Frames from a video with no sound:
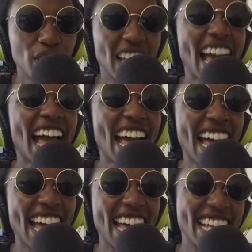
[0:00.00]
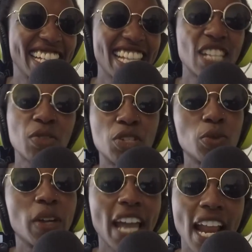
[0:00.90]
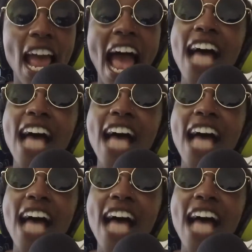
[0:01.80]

Yes, that's what you will get.